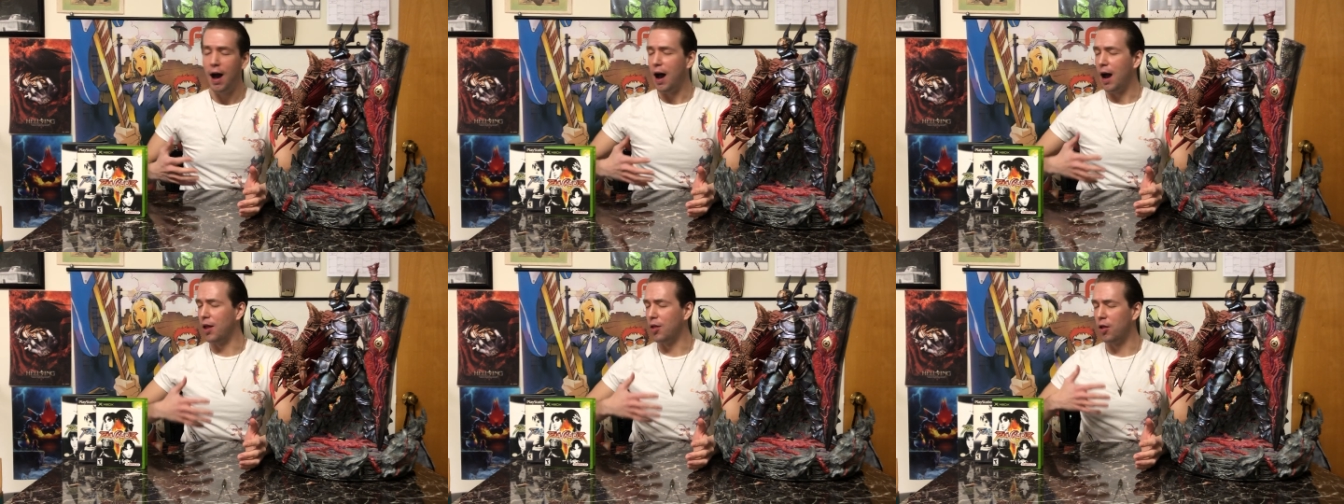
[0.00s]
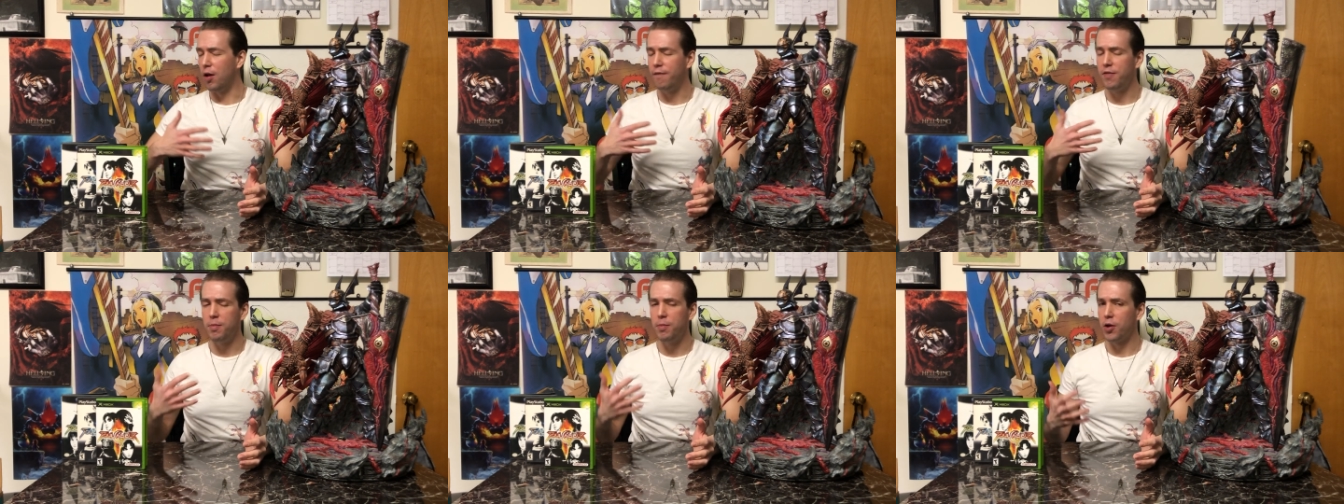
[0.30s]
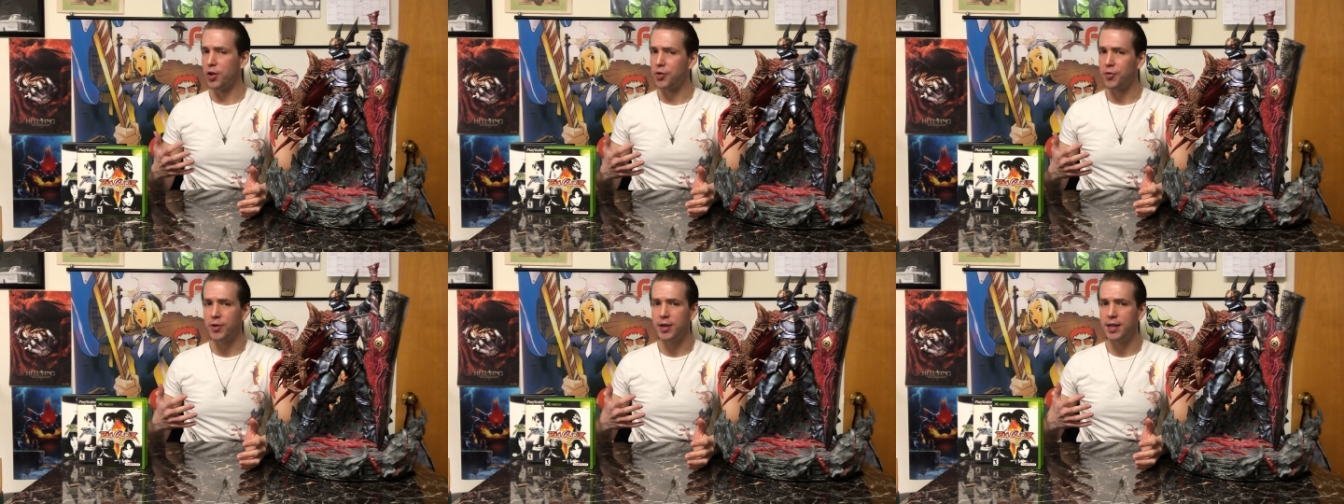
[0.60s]
I love the
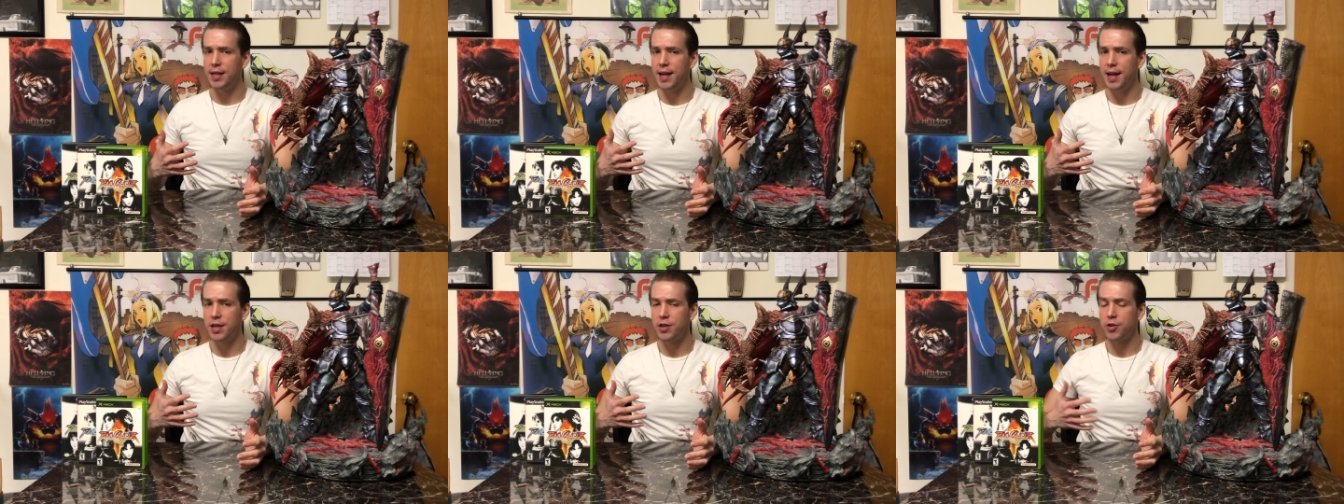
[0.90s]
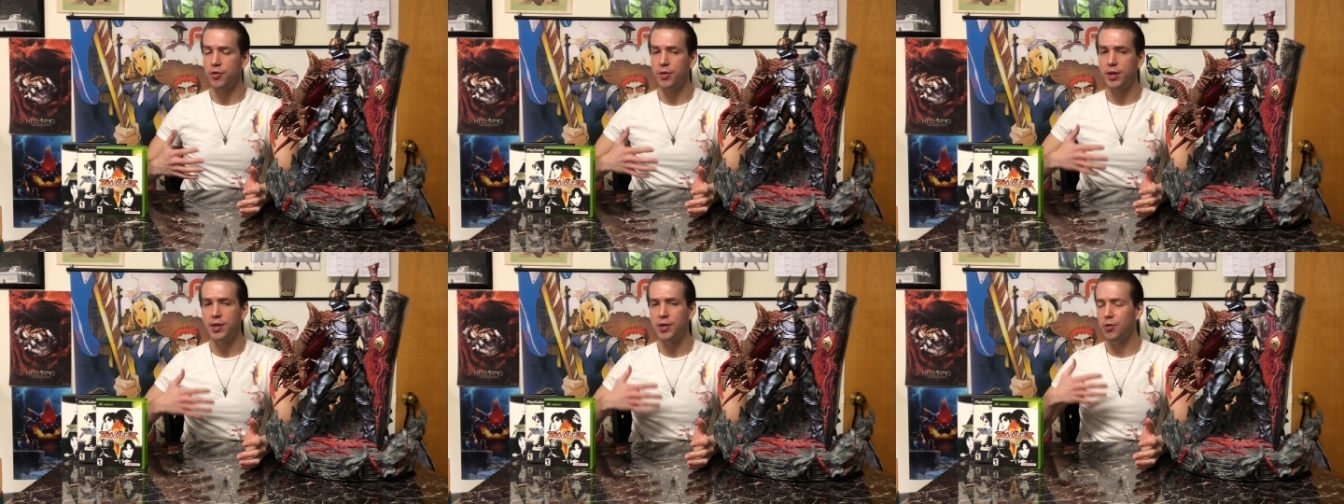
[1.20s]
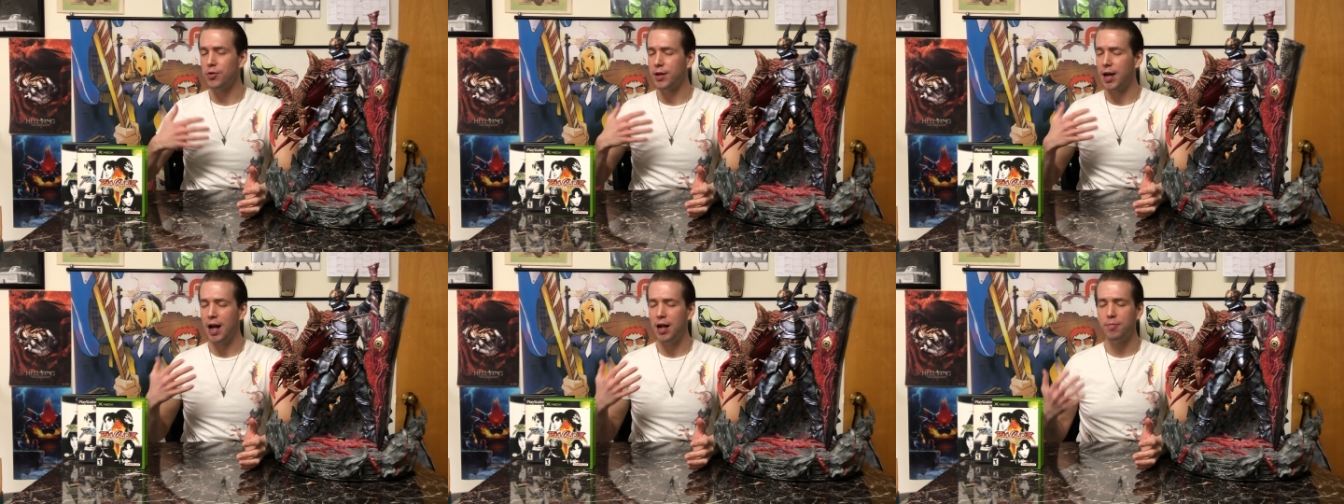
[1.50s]
most recent entry,
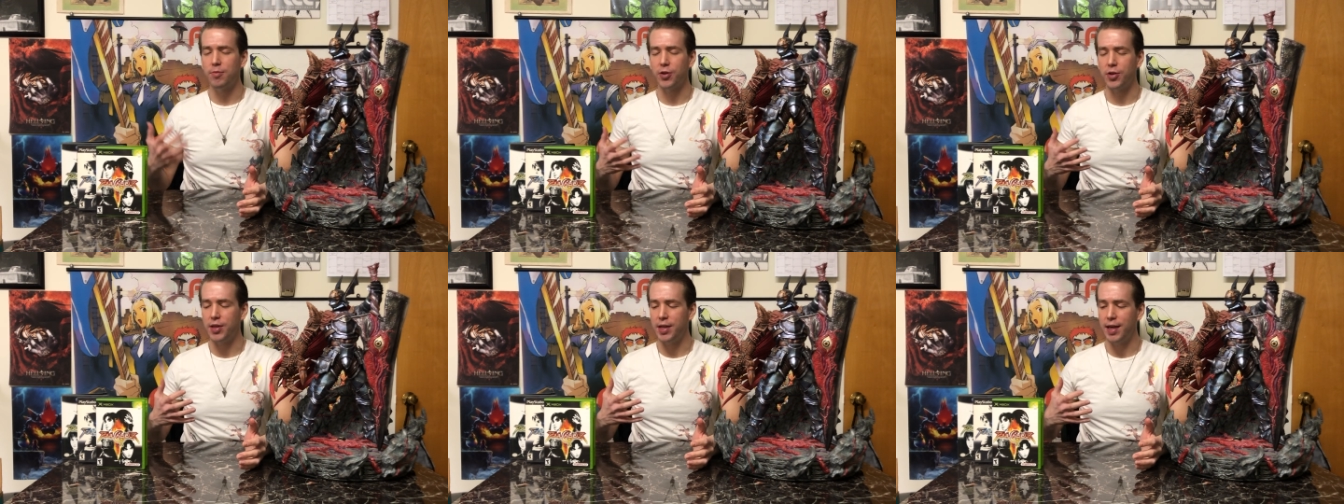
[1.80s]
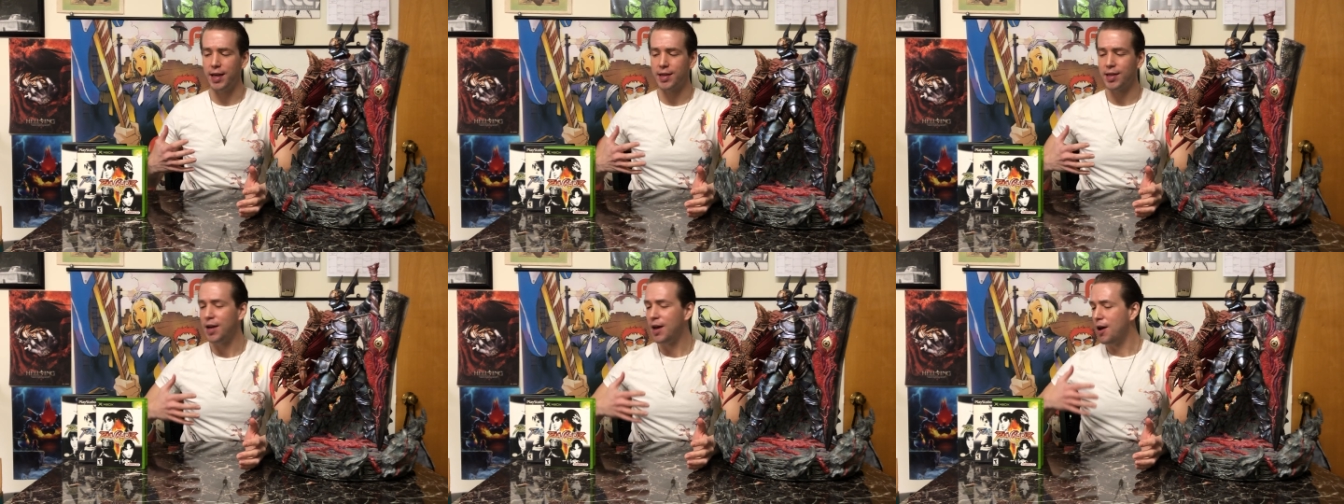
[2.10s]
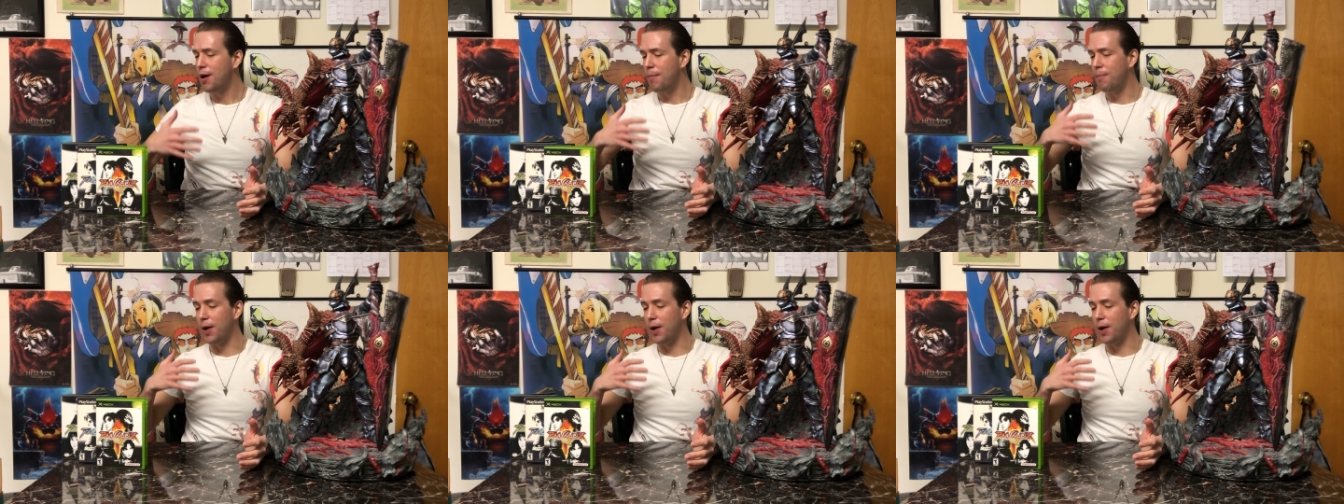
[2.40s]
Soul Calibur 6,